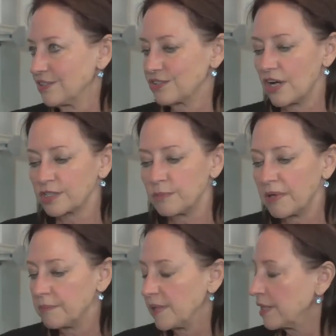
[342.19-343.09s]
talked
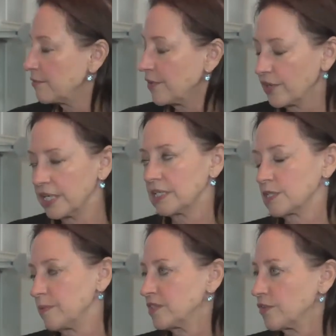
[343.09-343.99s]
about being very
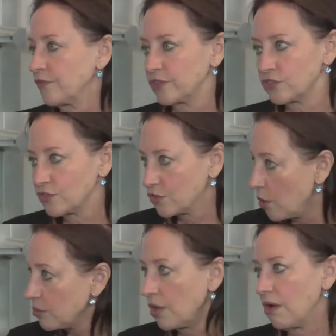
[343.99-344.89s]
inexpensive for
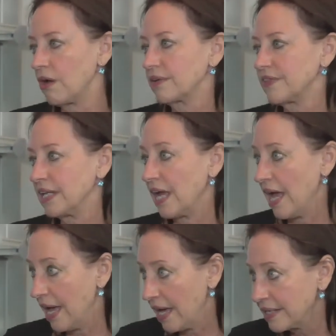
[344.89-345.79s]
so long that
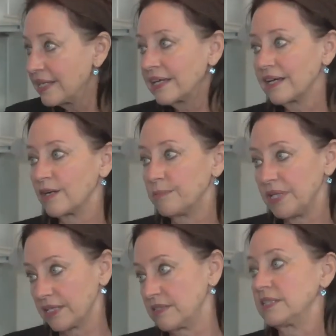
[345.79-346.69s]
adding
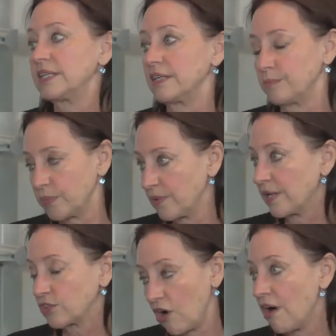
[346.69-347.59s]
complexity
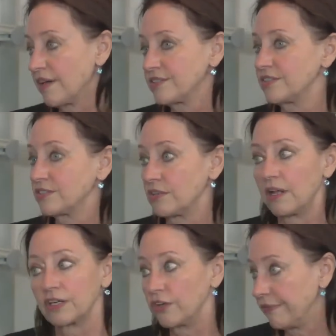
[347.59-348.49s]
and cost is
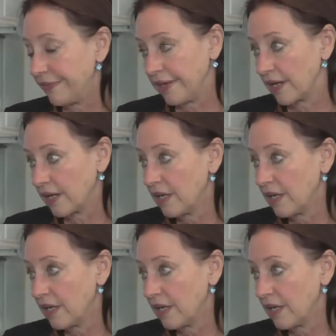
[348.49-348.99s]
not a good thing.